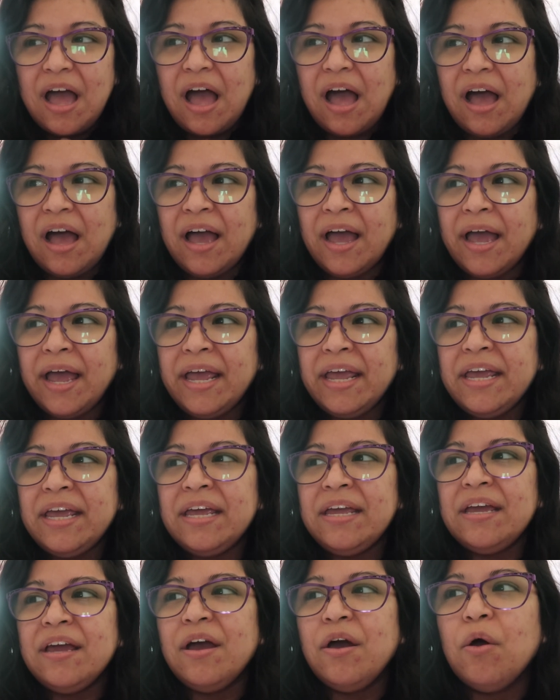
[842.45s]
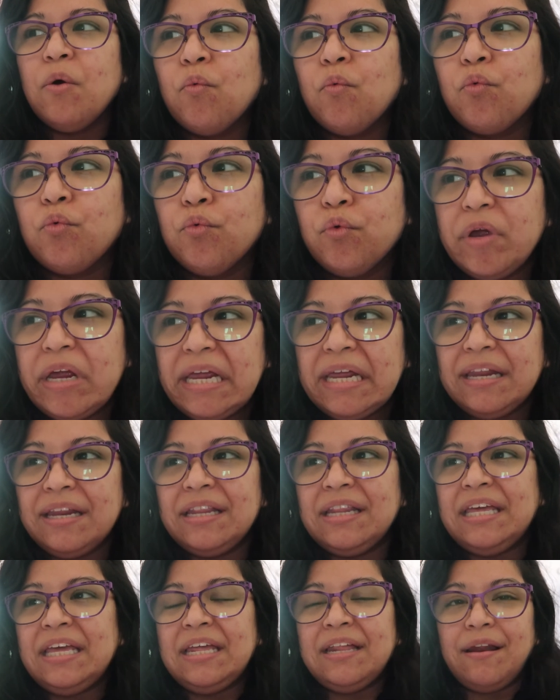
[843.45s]
I
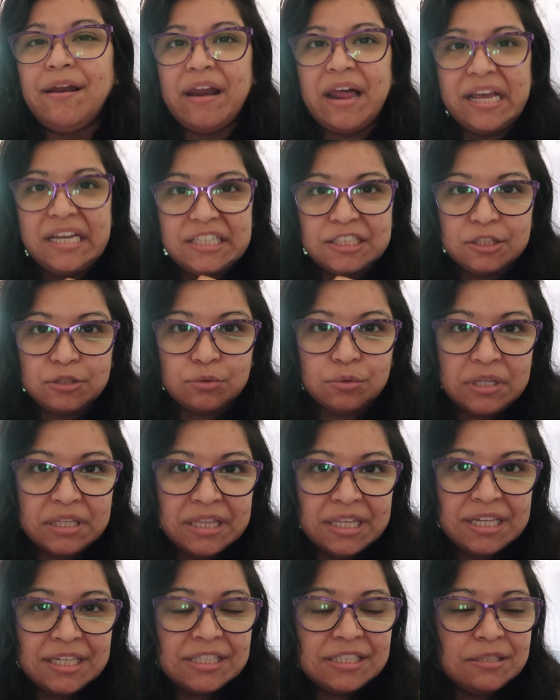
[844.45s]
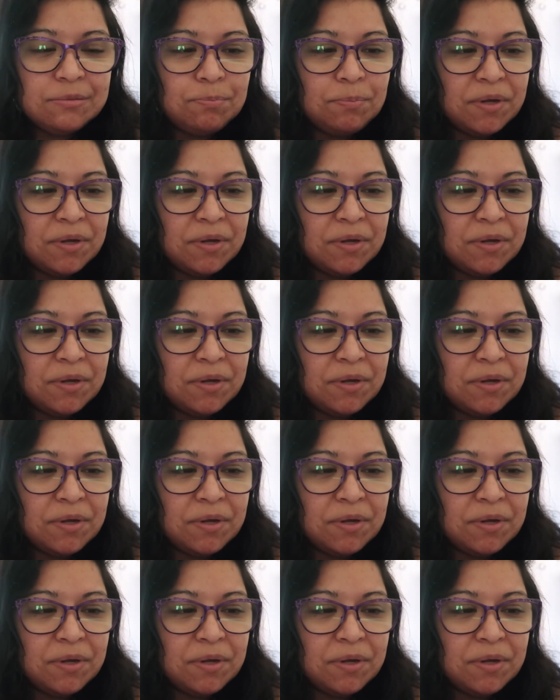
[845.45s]
really like doing this,